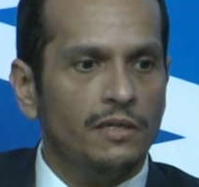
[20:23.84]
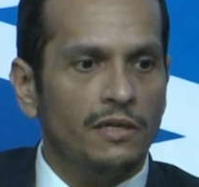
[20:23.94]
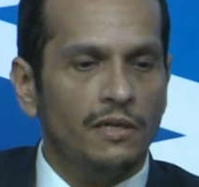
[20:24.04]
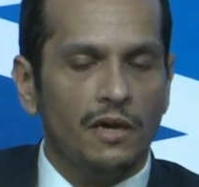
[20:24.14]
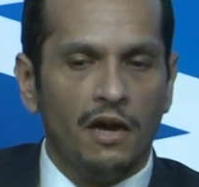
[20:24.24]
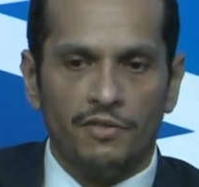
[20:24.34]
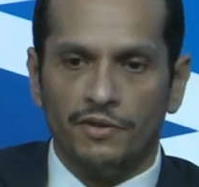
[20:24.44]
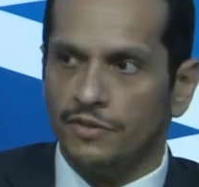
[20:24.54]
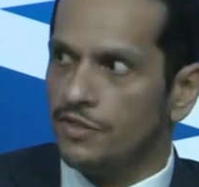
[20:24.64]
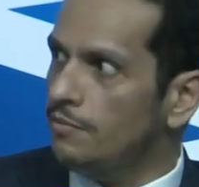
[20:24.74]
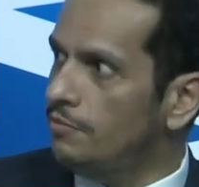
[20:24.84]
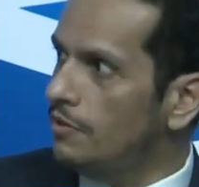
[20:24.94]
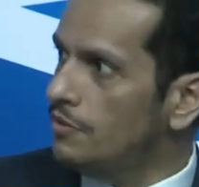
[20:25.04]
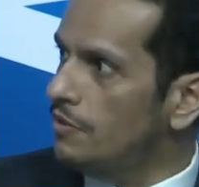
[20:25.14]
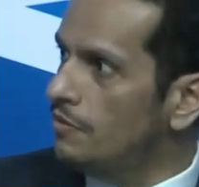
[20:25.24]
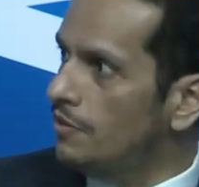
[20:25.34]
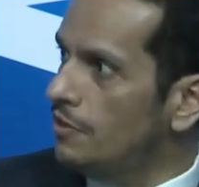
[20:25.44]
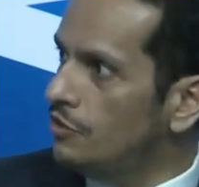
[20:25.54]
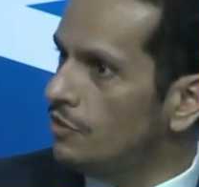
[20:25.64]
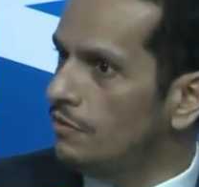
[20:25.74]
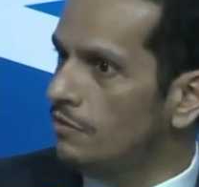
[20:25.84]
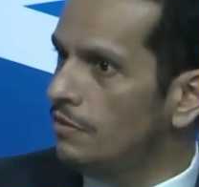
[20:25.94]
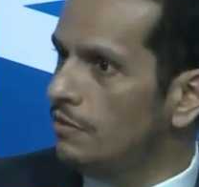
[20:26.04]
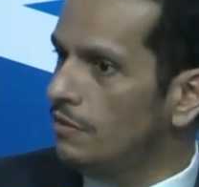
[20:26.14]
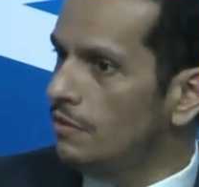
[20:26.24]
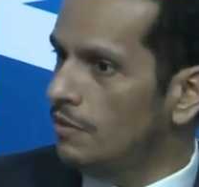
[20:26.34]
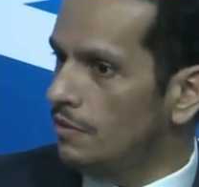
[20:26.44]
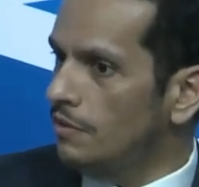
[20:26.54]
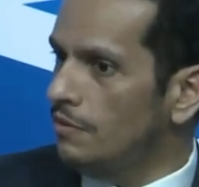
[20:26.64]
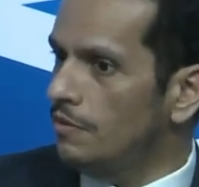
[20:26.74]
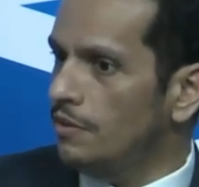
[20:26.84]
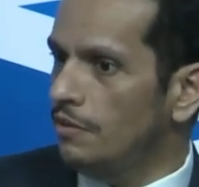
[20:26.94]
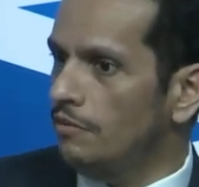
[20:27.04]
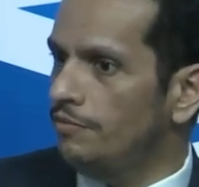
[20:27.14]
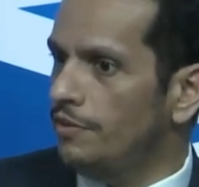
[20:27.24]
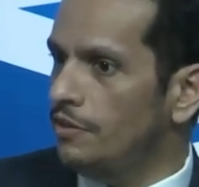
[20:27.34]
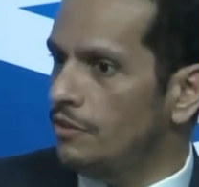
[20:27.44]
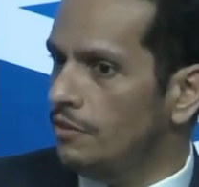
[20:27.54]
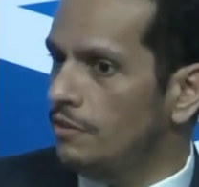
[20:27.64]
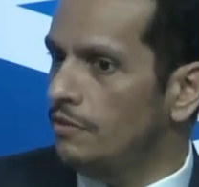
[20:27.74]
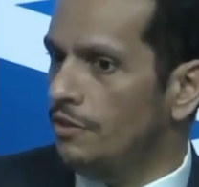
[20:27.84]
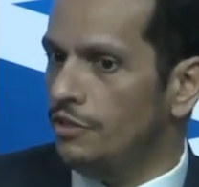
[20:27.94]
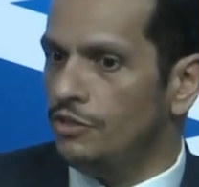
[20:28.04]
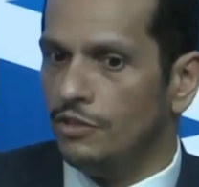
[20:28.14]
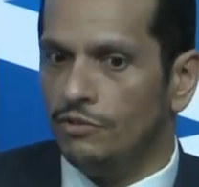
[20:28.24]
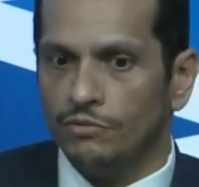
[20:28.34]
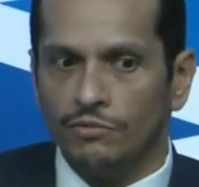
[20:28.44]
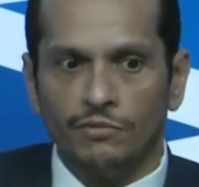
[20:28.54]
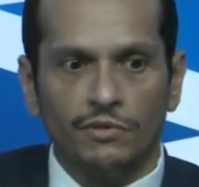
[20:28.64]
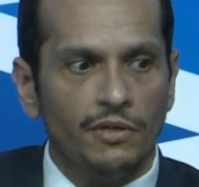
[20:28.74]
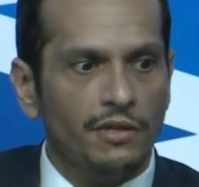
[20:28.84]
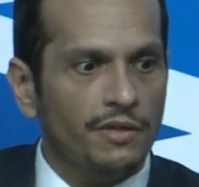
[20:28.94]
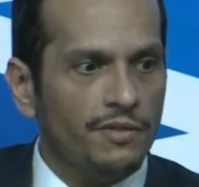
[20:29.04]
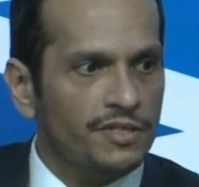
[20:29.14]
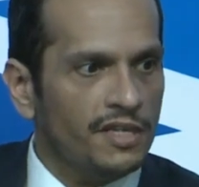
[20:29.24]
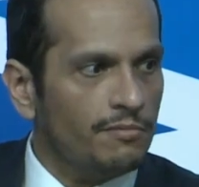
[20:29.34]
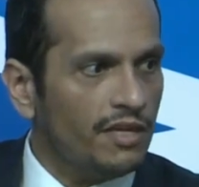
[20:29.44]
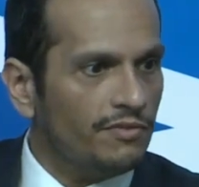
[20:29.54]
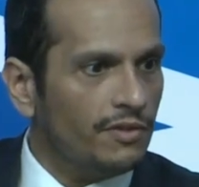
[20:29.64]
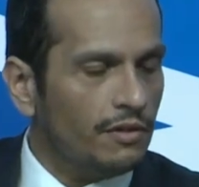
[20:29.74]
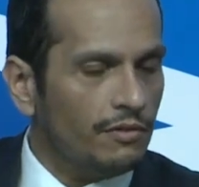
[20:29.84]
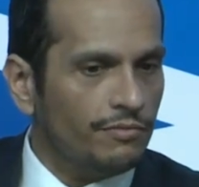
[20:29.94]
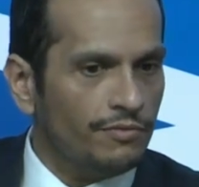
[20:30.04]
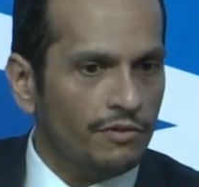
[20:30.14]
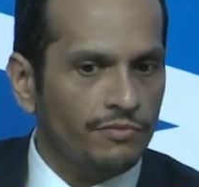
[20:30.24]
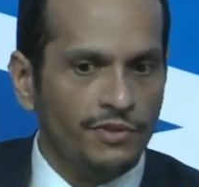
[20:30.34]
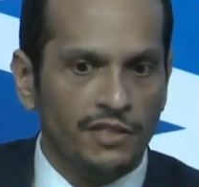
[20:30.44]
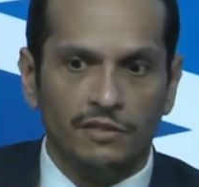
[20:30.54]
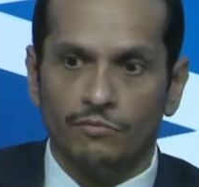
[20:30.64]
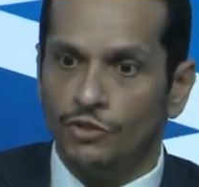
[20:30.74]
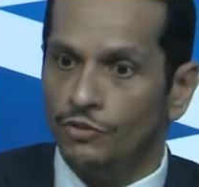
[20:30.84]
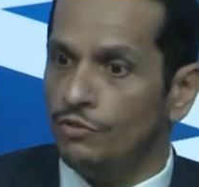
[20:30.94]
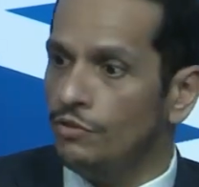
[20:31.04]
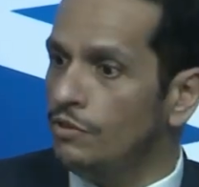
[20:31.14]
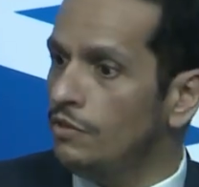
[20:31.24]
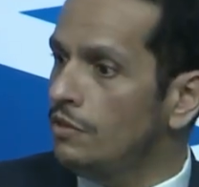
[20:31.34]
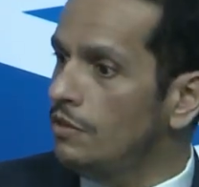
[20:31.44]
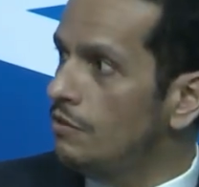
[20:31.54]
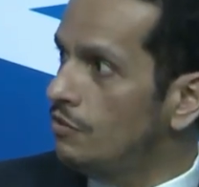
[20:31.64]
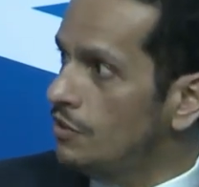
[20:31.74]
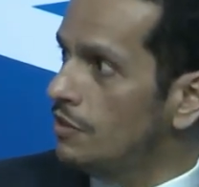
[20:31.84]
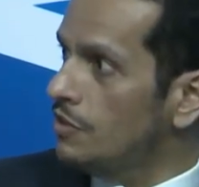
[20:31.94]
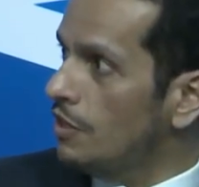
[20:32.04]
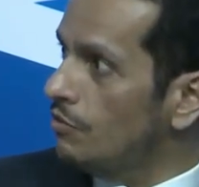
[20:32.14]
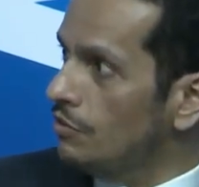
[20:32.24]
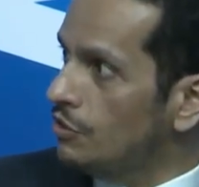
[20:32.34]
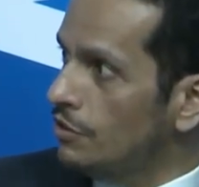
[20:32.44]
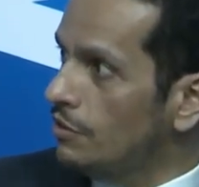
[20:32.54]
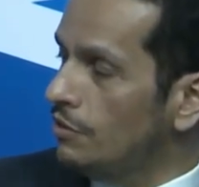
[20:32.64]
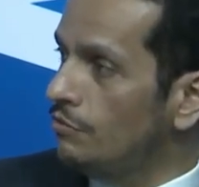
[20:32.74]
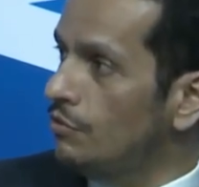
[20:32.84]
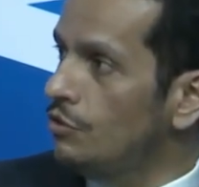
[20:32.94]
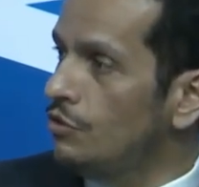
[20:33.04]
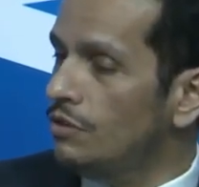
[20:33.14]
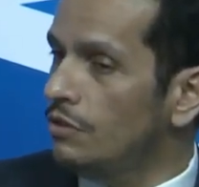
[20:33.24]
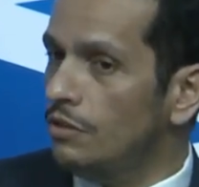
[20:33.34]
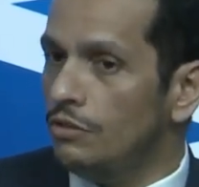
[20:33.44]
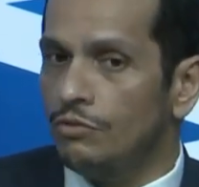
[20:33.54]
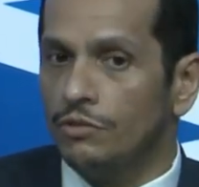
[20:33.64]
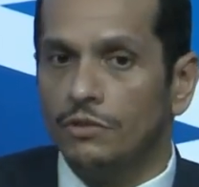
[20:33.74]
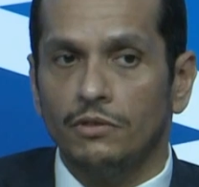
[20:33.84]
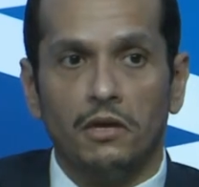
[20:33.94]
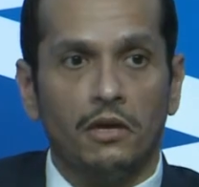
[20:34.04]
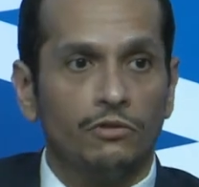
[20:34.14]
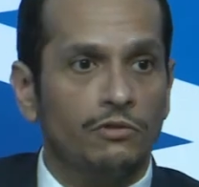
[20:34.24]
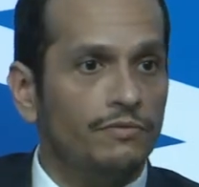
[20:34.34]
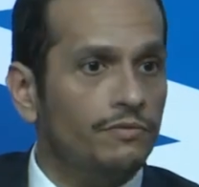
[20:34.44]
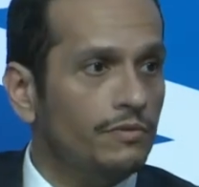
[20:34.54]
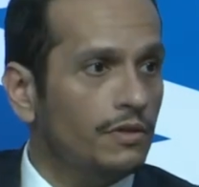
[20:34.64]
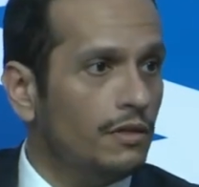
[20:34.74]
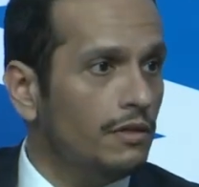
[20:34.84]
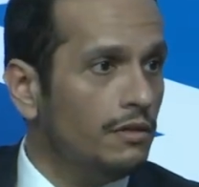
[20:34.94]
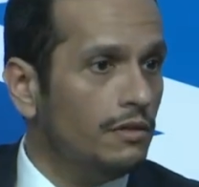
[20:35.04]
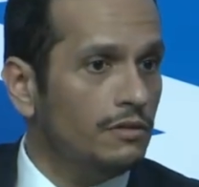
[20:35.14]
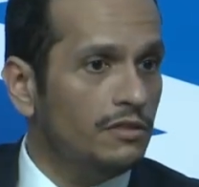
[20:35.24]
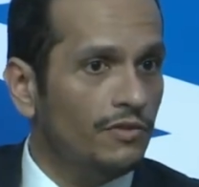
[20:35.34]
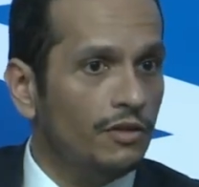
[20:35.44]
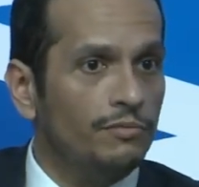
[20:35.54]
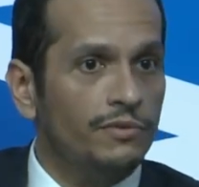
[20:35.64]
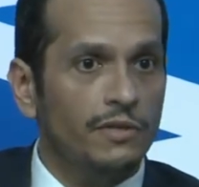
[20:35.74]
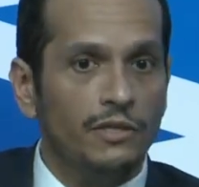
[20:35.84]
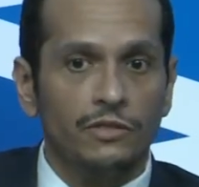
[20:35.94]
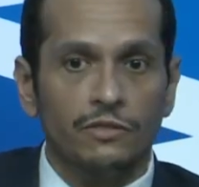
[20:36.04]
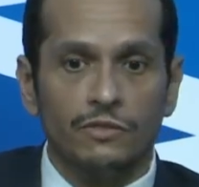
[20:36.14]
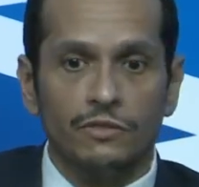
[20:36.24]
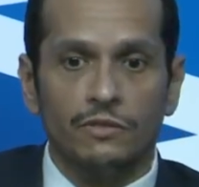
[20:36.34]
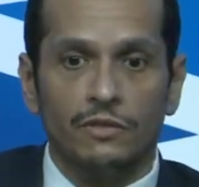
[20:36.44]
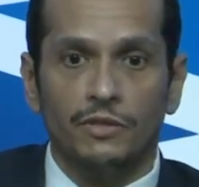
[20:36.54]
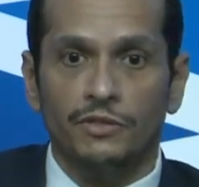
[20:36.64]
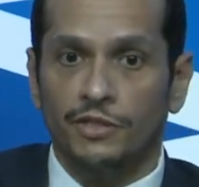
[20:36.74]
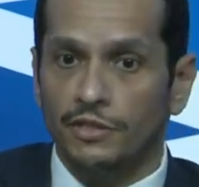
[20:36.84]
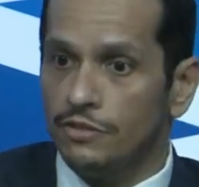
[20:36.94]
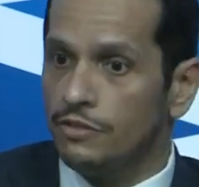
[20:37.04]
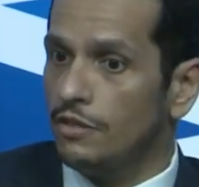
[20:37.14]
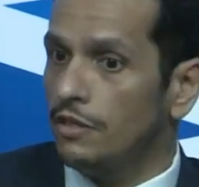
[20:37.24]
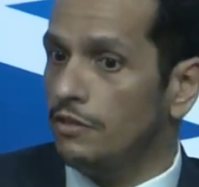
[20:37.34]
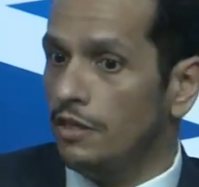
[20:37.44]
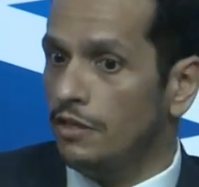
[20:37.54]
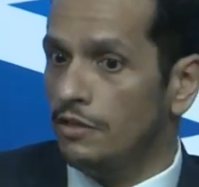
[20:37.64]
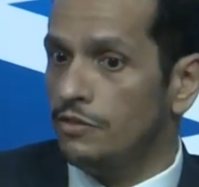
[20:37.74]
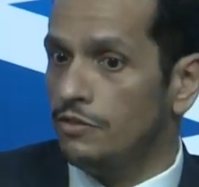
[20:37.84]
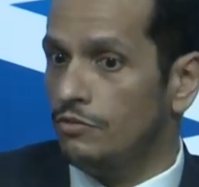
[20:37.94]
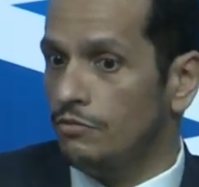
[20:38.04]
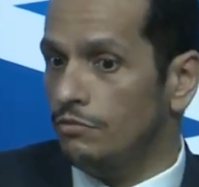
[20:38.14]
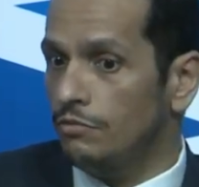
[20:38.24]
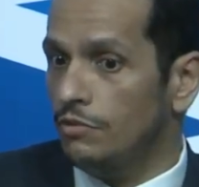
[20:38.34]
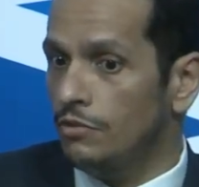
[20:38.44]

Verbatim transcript: uh, other examples in the region. In, in, the Gulf region reaching to uh, the same level of, of, freedom. We know this is a long journey which uh, took a lot of uh, developed nations uh, years and decades to,